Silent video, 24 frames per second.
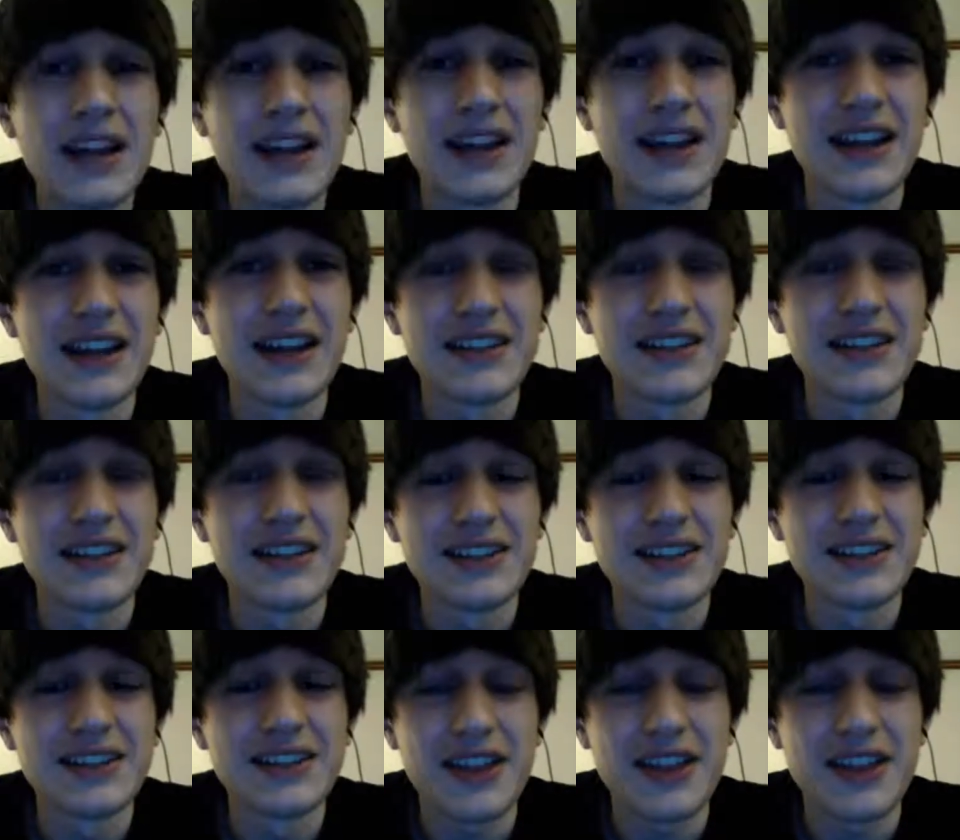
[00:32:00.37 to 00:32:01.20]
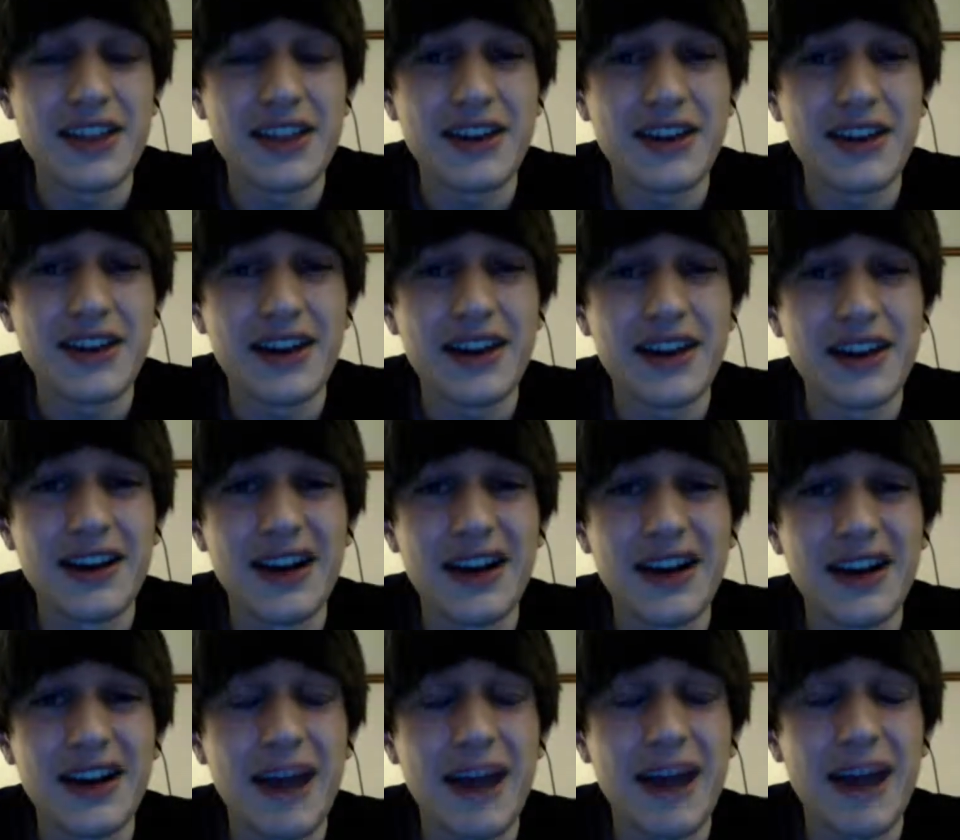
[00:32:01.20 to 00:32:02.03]
And here's the thing,
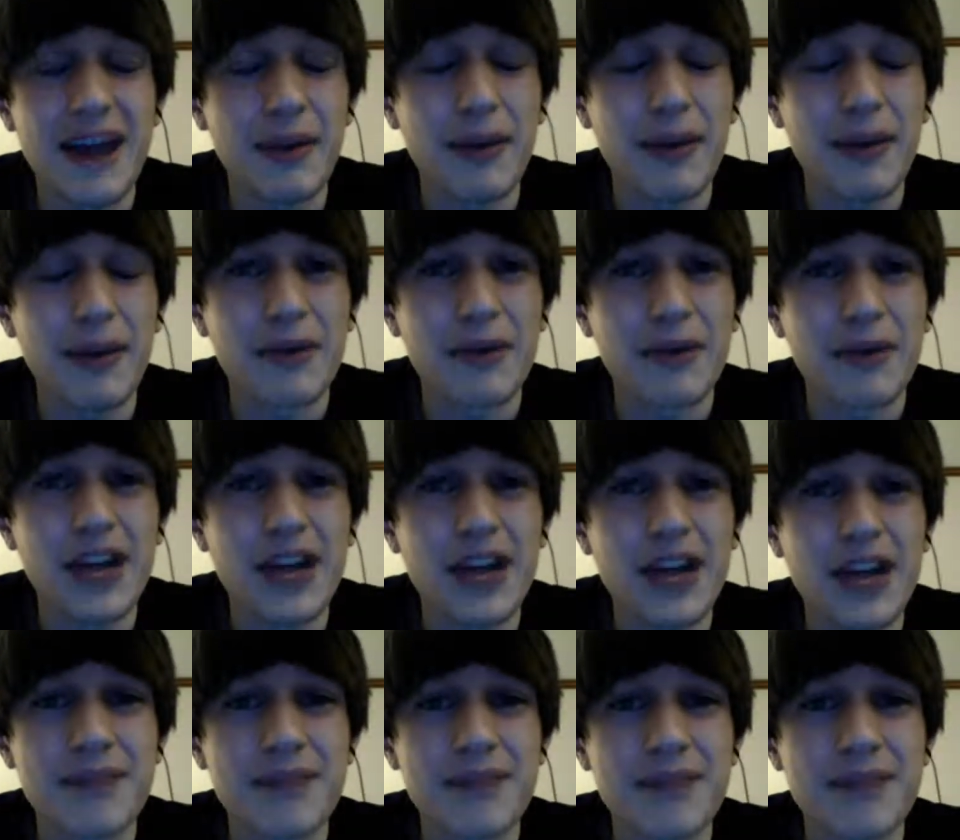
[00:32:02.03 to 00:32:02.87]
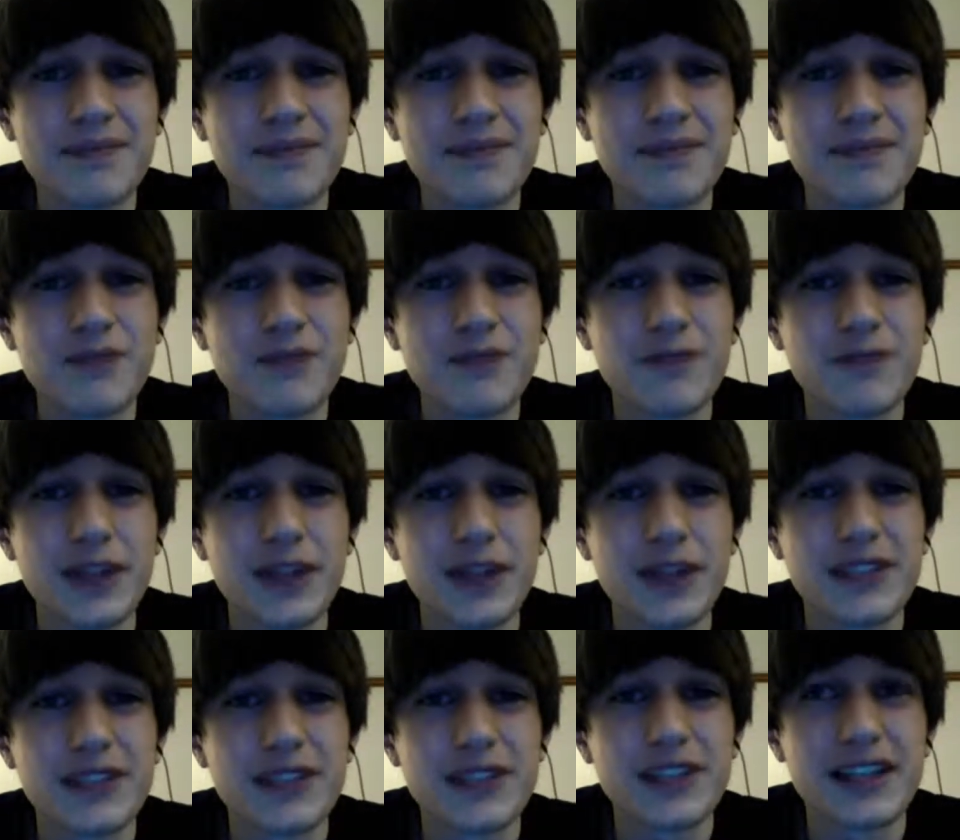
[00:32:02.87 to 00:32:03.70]
I probably have more time for
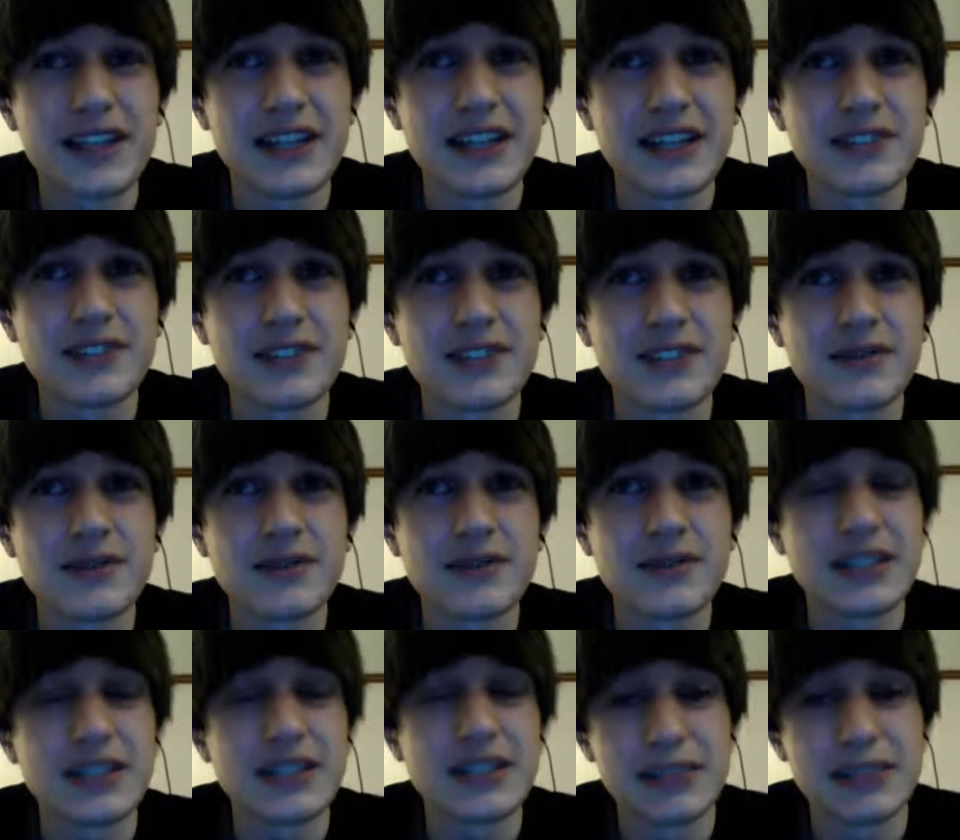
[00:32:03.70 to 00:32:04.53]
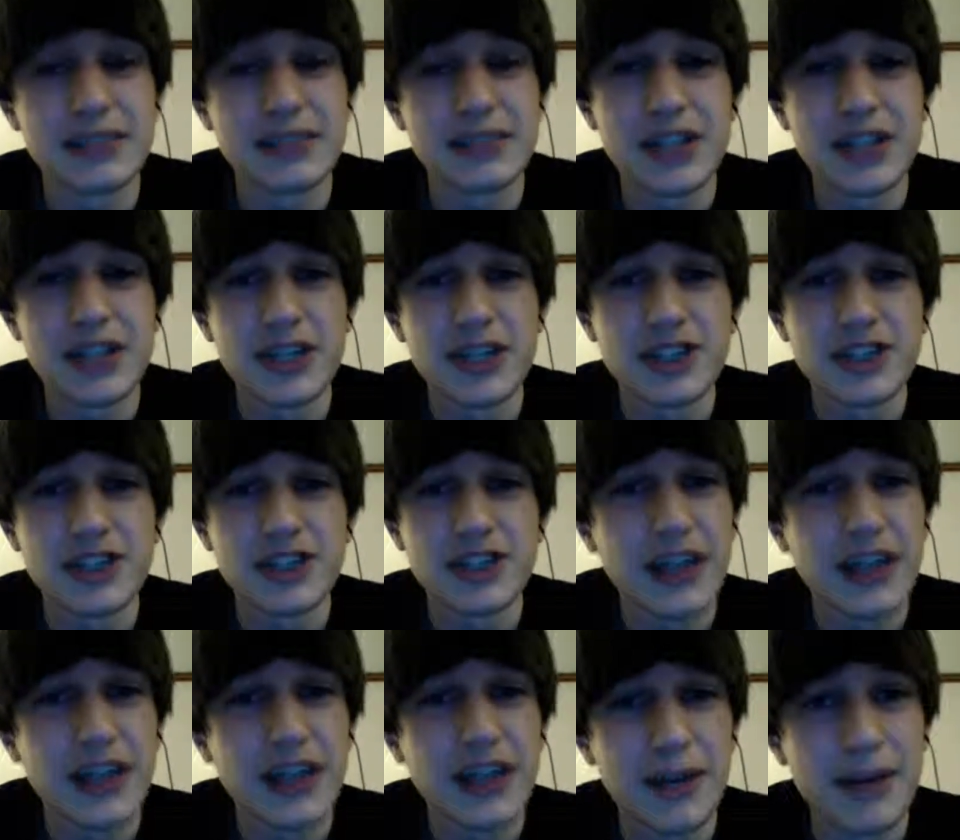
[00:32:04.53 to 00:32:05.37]
videos than he does, because he's a bitch,
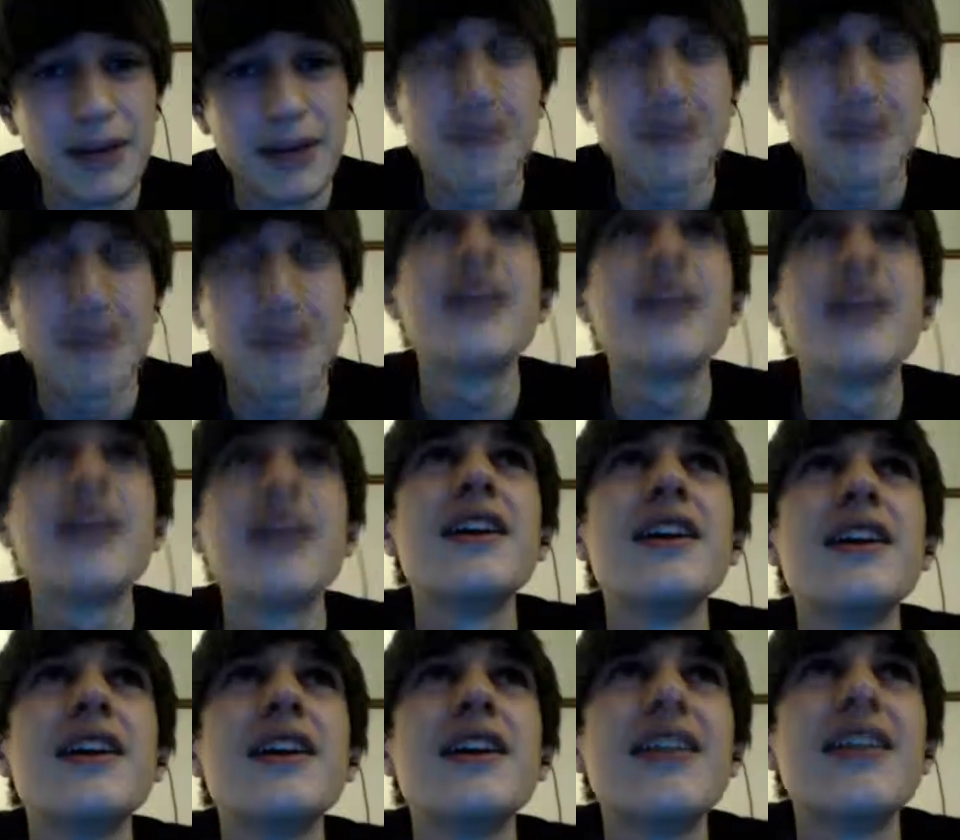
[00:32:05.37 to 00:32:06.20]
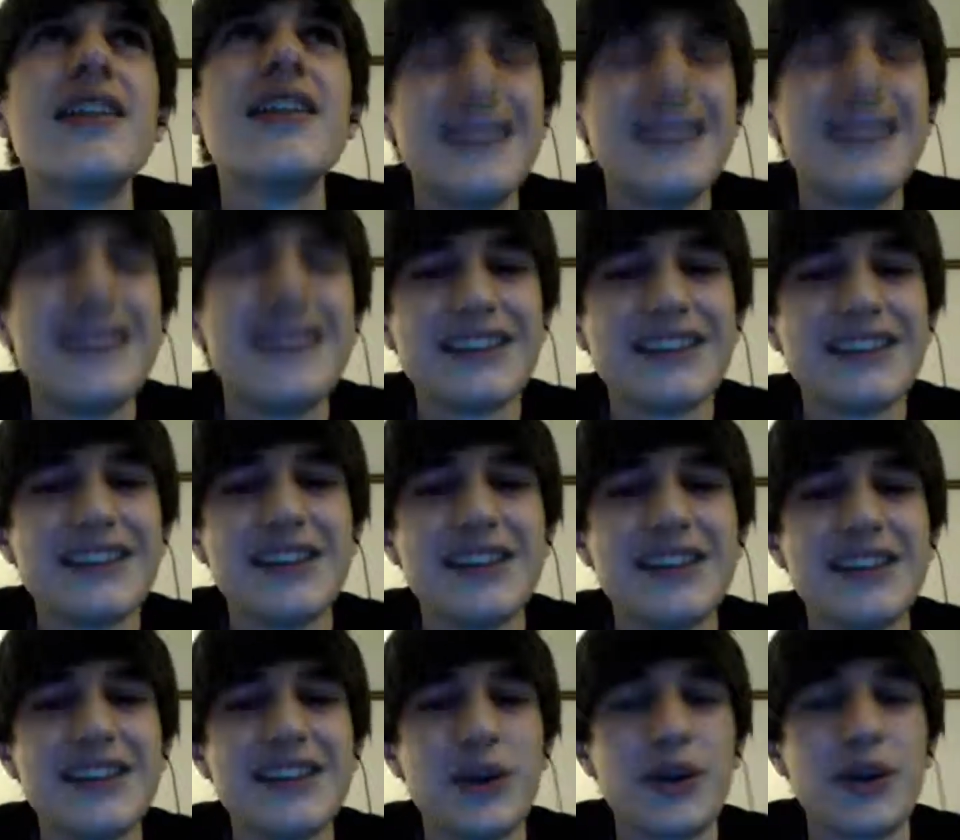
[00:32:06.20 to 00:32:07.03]
and I'm not.
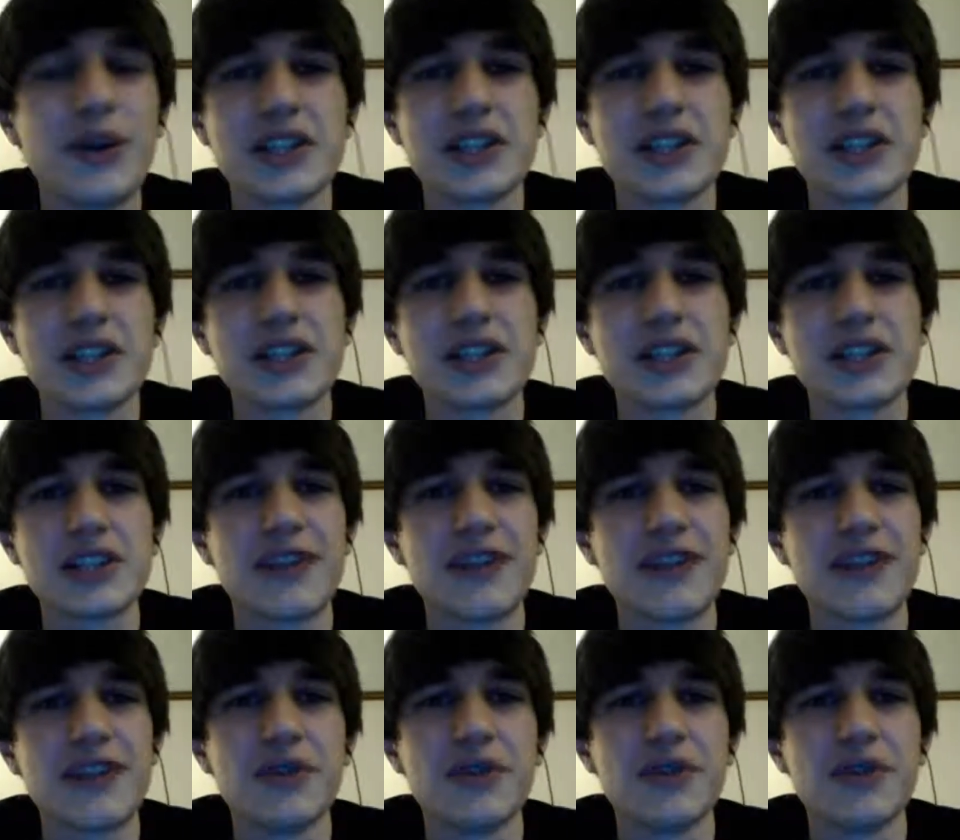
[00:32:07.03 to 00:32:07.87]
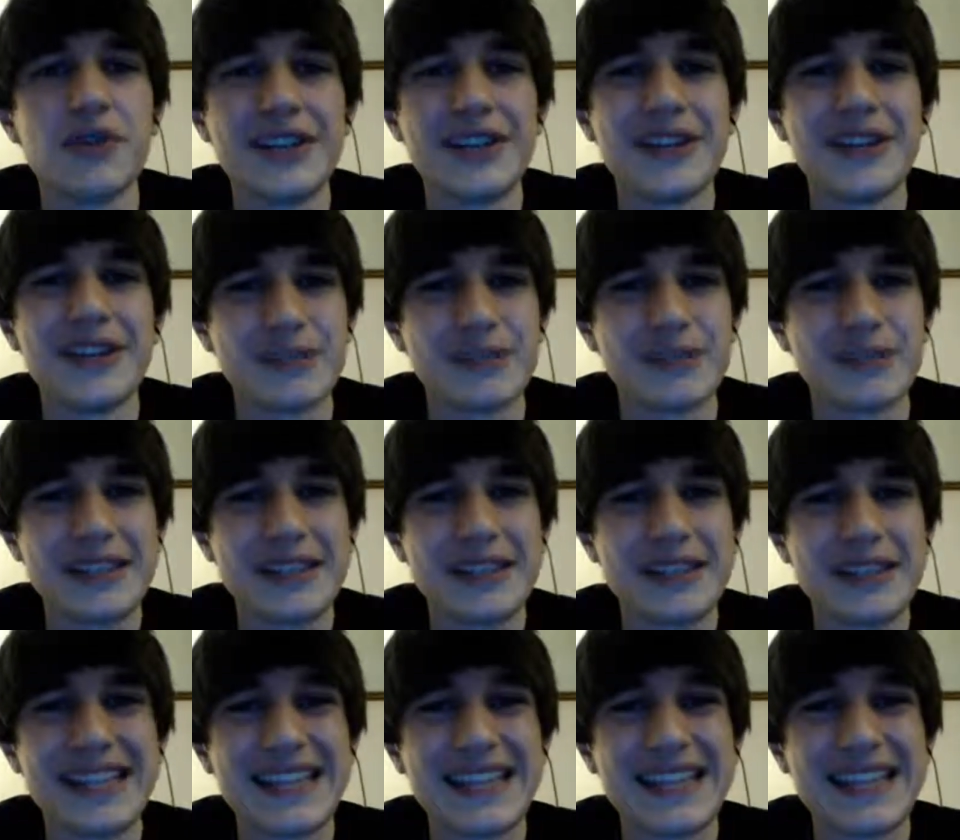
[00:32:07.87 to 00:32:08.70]
No, it's actually because I have good videos that make
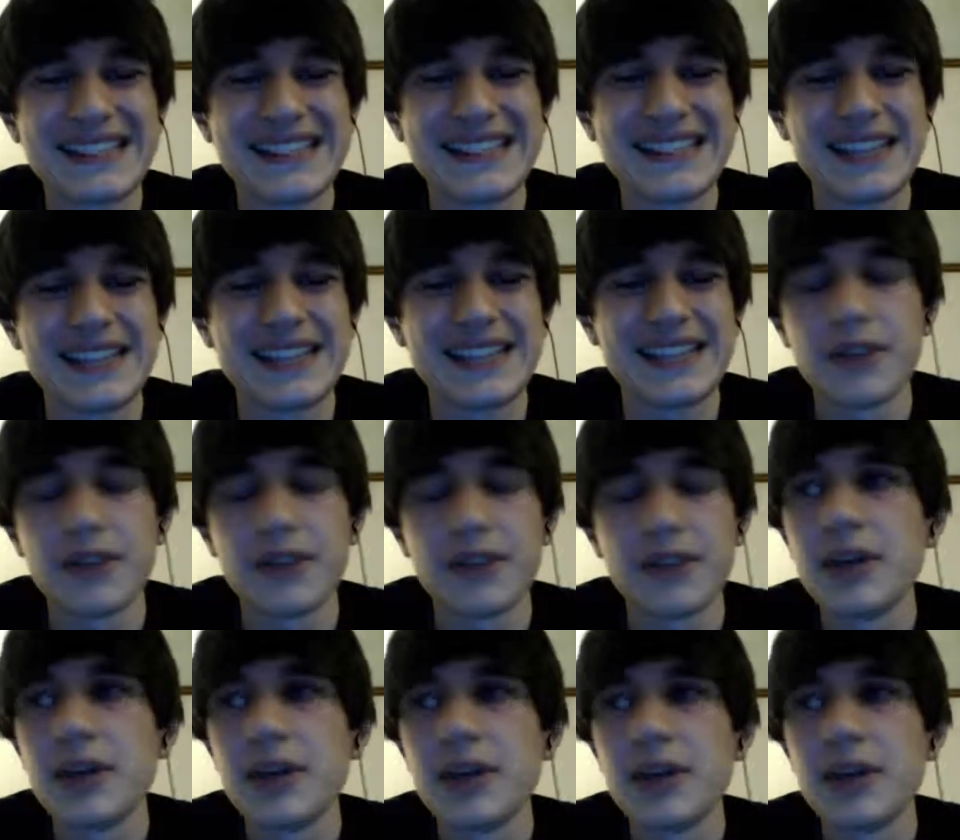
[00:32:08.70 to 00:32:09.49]
sense, instead of him